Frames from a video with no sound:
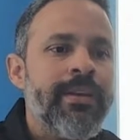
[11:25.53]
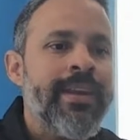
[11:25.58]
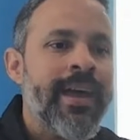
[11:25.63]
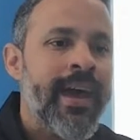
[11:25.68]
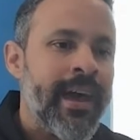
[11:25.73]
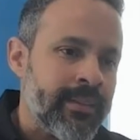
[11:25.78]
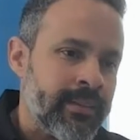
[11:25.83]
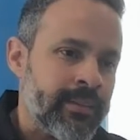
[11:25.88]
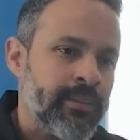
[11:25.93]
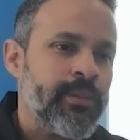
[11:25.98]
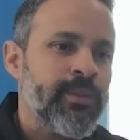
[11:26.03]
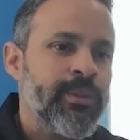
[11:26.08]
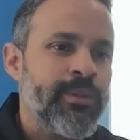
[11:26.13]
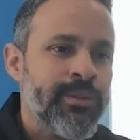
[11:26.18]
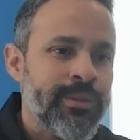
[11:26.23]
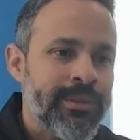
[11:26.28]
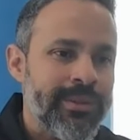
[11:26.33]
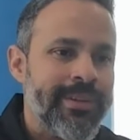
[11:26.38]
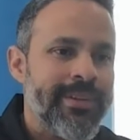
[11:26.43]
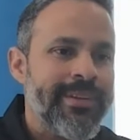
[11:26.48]
not at
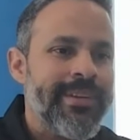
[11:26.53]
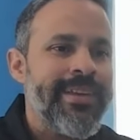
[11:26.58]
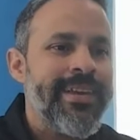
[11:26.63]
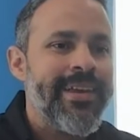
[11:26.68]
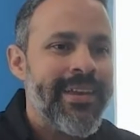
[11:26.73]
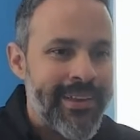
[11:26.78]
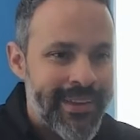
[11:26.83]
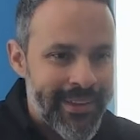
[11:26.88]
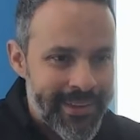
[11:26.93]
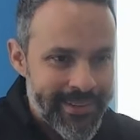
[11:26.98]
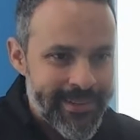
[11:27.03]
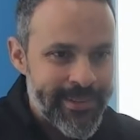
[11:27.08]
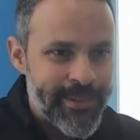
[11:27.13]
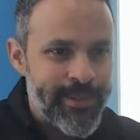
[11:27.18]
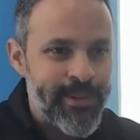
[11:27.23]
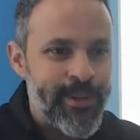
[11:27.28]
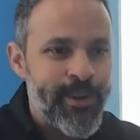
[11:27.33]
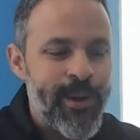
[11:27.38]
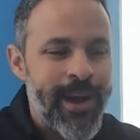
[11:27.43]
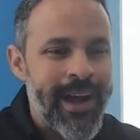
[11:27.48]
all,
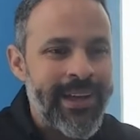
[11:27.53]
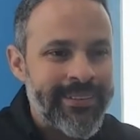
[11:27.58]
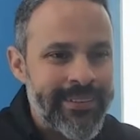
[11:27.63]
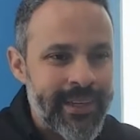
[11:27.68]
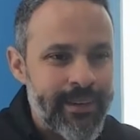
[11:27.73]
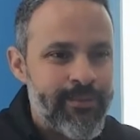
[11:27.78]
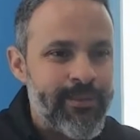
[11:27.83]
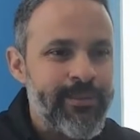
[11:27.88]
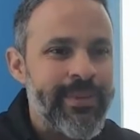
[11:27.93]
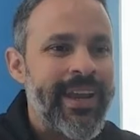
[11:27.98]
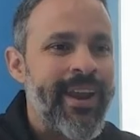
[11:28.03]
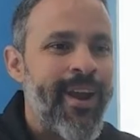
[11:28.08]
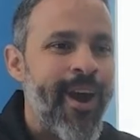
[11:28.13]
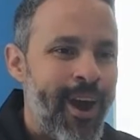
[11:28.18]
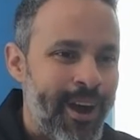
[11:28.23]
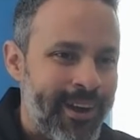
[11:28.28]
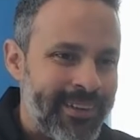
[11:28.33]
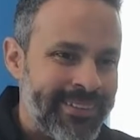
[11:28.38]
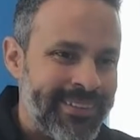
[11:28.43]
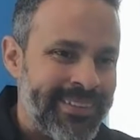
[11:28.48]
aside from the
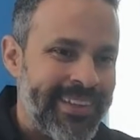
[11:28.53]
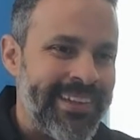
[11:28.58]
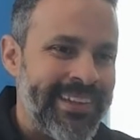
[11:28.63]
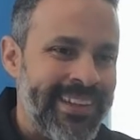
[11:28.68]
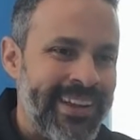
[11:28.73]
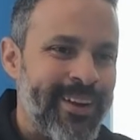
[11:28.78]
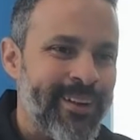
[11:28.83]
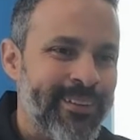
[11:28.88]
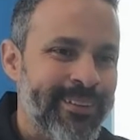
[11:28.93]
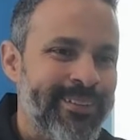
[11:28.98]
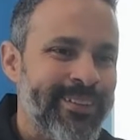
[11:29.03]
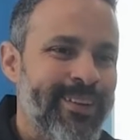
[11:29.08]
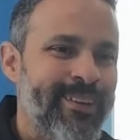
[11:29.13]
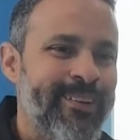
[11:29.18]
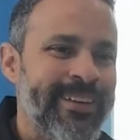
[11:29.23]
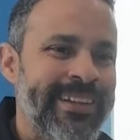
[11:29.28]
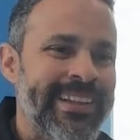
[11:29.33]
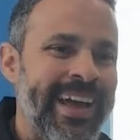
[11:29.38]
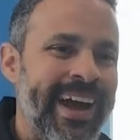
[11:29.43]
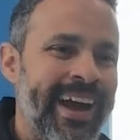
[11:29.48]
cost, and the cost is
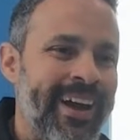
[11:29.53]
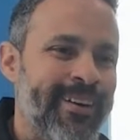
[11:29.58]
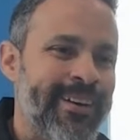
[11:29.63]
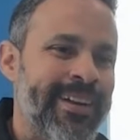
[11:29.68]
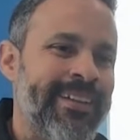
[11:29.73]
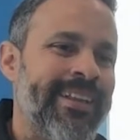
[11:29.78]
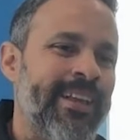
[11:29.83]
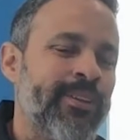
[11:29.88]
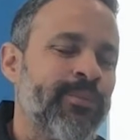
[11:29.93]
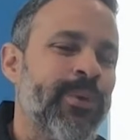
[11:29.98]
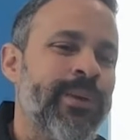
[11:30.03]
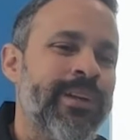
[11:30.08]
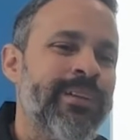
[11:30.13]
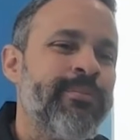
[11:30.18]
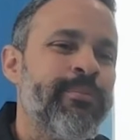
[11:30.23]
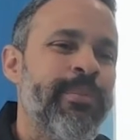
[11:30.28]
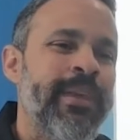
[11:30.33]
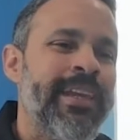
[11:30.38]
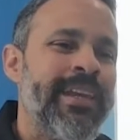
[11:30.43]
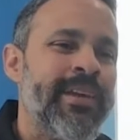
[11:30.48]
going down, what
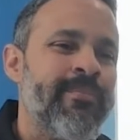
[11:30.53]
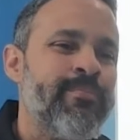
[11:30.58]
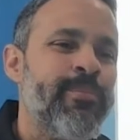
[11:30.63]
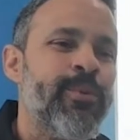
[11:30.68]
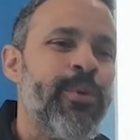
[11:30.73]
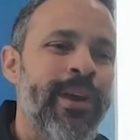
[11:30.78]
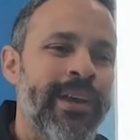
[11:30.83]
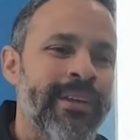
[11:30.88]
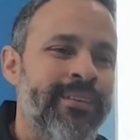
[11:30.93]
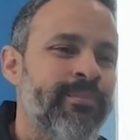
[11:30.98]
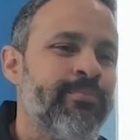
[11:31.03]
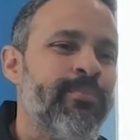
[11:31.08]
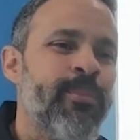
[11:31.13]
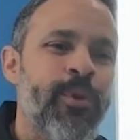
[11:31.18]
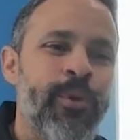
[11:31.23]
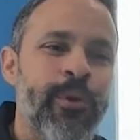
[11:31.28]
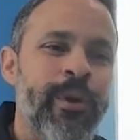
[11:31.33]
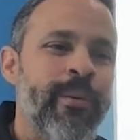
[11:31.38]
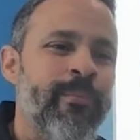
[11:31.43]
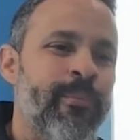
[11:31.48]
is being embraced
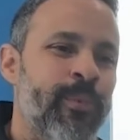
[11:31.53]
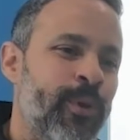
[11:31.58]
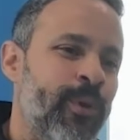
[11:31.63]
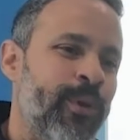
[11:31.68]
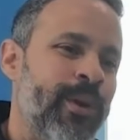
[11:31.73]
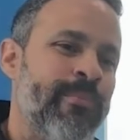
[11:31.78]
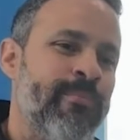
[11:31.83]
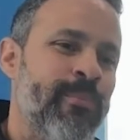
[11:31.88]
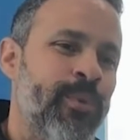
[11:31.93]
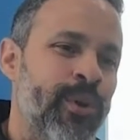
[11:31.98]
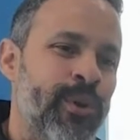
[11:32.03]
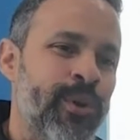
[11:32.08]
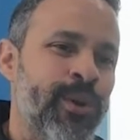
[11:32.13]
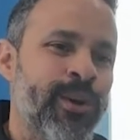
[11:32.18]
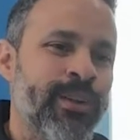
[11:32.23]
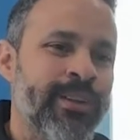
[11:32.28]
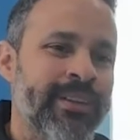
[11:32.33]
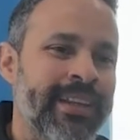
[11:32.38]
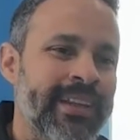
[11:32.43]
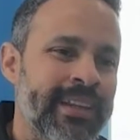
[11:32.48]
more and more and more
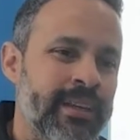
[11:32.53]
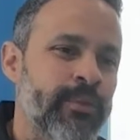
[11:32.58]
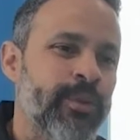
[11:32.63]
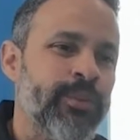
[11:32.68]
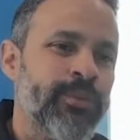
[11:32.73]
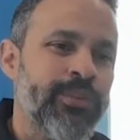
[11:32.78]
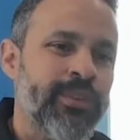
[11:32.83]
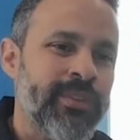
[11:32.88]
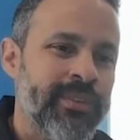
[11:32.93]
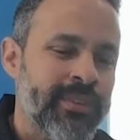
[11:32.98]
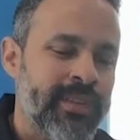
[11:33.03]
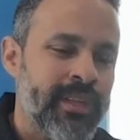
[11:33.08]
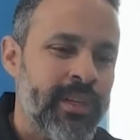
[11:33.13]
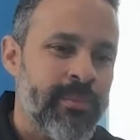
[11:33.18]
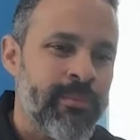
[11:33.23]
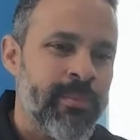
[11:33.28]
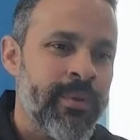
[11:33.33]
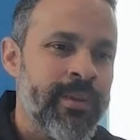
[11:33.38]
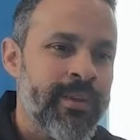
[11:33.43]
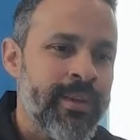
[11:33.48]
on delivery
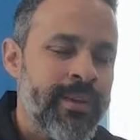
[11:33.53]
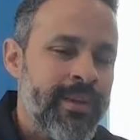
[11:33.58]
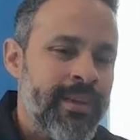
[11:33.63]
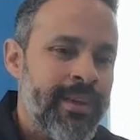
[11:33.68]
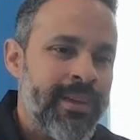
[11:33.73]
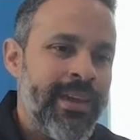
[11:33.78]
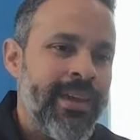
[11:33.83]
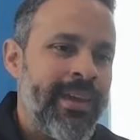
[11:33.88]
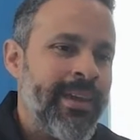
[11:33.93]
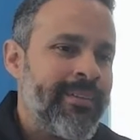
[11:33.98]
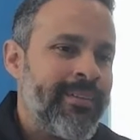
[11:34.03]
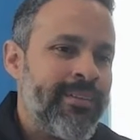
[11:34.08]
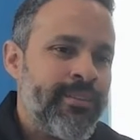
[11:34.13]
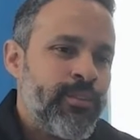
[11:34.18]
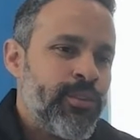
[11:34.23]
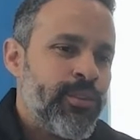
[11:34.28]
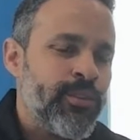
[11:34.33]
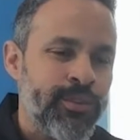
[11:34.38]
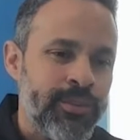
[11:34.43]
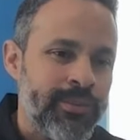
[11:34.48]
system. It's
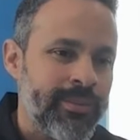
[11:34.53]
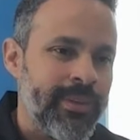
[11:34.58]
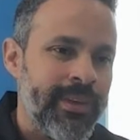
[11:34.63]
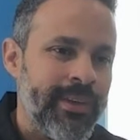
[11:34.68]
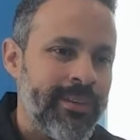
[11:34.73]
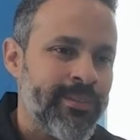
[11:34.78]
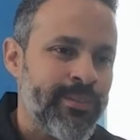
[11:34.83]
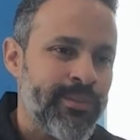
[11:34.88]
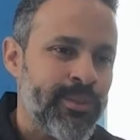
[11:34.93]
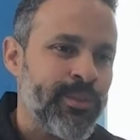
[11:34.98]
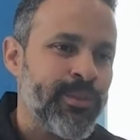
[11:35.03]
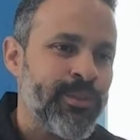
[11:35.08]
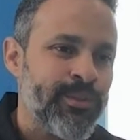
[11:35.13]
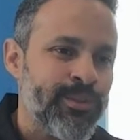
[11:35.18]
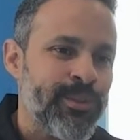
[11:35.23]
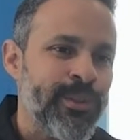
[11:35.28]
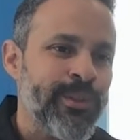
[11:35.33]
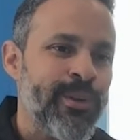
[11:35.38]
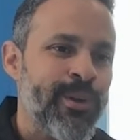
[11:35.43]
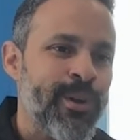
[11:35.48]
just
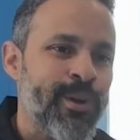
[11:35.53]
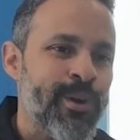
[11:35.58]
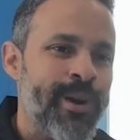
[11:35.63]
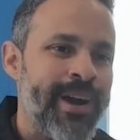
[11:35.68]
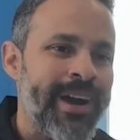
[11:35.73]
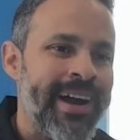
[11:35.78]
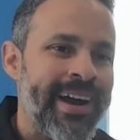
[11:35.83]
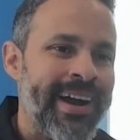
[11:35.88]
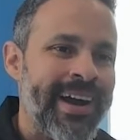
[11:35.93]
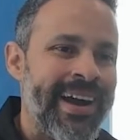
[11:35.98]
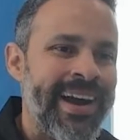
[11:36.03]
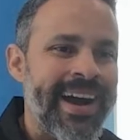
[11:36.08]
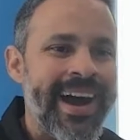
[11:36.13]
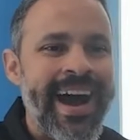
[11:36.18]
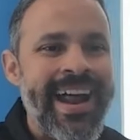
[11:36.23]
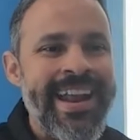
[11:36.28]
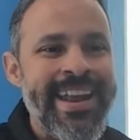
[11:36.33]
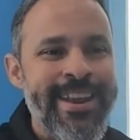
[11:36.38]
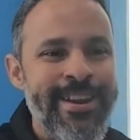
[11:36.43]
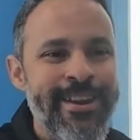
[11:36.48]

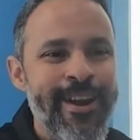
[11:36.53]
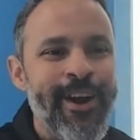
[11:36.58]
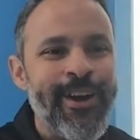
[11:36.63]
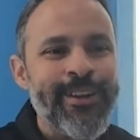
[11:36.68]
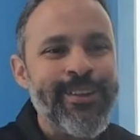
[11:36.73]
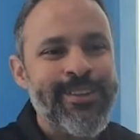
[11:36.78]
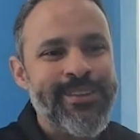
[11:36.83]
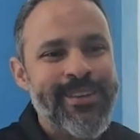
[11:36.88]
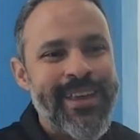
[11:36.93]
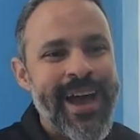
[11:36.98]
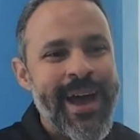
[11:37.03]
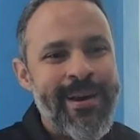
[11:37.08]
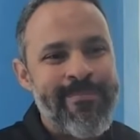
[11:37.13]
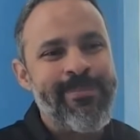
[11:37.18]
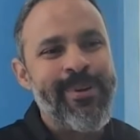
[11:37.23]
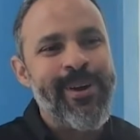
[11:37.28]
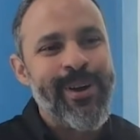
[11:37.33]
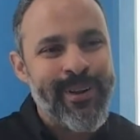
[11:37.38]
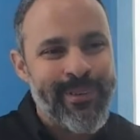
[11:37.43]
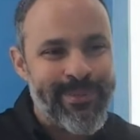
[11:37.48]
a notch
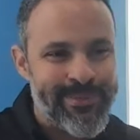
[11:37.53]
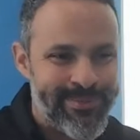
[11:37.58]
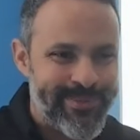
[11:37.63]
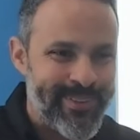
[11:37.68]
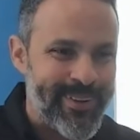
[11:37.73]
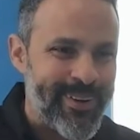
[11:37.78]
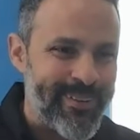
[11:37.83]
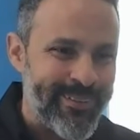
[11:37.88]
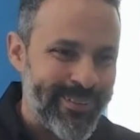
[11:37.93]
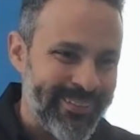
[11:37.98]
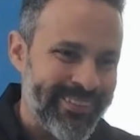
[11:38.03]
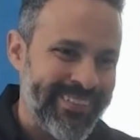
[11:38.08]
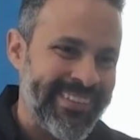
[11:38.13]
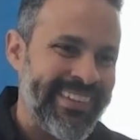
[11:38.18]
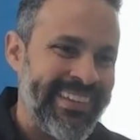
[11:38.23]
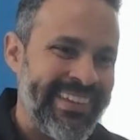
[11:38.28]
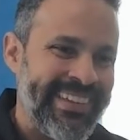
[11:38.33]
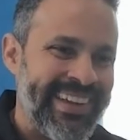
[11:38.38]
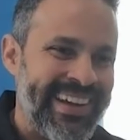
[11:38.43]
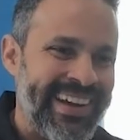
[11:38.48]
above,
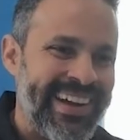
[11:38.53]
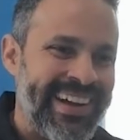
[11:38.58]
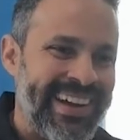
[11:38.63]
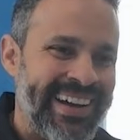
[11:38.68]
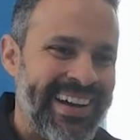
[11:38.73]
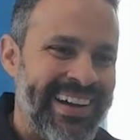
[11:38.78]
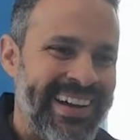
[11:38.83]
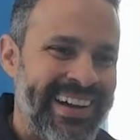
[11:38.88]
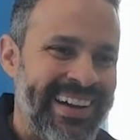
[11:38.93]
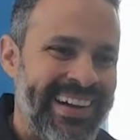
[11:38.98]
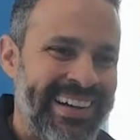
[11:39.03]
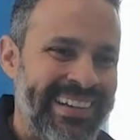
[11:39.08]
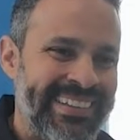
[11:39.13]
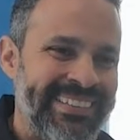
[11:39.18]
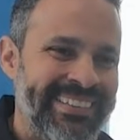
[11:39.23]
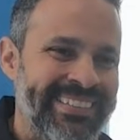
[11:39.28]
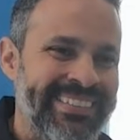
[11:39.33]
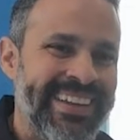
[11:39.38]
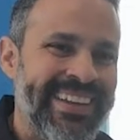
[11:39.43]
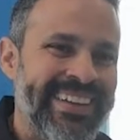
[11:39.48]
obviously,
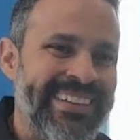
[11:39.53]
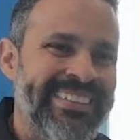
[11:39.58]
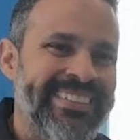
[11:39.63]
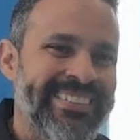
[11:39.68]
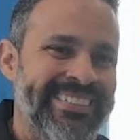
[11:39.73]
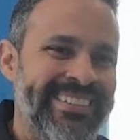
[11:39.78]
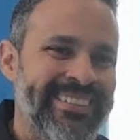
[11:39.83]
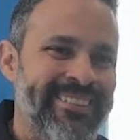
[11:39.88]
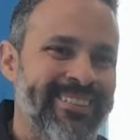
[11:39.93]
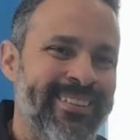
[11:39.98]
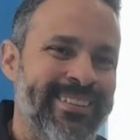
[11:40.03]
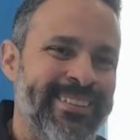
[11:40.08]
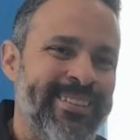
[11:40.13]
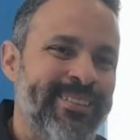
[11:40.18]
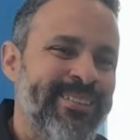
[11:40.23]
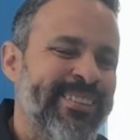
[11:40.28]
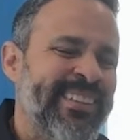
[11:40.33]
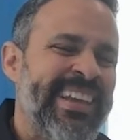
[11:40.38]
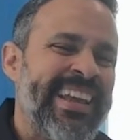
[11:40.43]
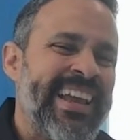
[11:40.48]
stainless steel, and
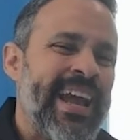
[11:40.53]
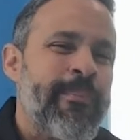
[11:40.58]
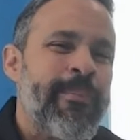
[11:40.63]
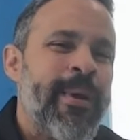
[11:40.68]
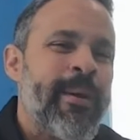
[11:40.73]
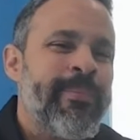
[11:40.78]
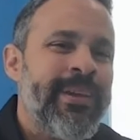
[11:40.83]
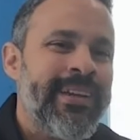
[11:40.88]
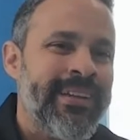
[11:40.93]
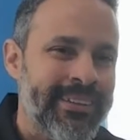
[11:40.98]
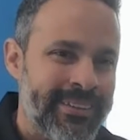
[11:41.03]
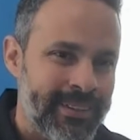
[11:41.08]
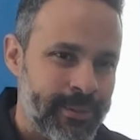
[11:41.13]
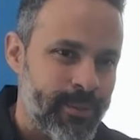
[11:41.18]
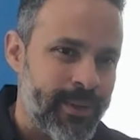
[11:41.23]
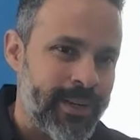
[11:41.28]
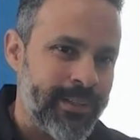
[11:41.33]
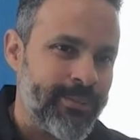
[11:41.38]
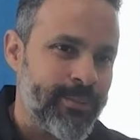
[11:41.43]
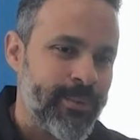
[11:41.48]
just in capability
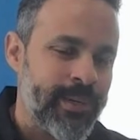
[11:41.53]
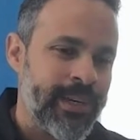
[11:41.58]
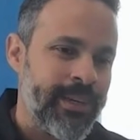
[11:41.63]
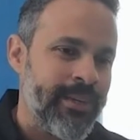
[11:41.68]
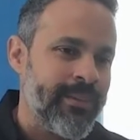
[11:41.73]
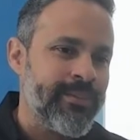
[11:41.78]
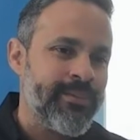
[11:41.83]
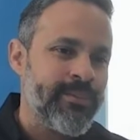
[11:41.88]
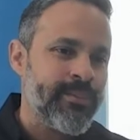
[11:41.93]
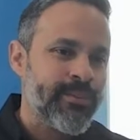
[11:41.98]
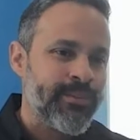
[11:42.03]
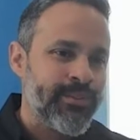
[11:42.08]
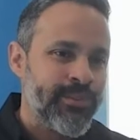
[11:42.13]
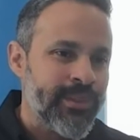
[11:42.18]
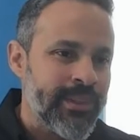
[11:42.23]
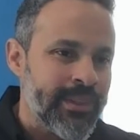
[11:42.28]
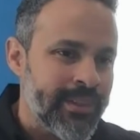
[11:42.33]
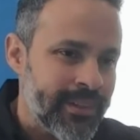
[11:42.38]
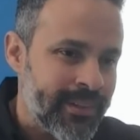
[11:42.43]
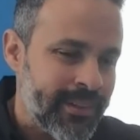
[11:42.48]
wise, right? It's
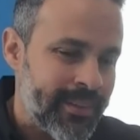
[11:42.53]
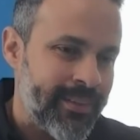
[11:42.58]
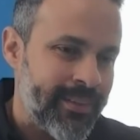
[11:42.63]
just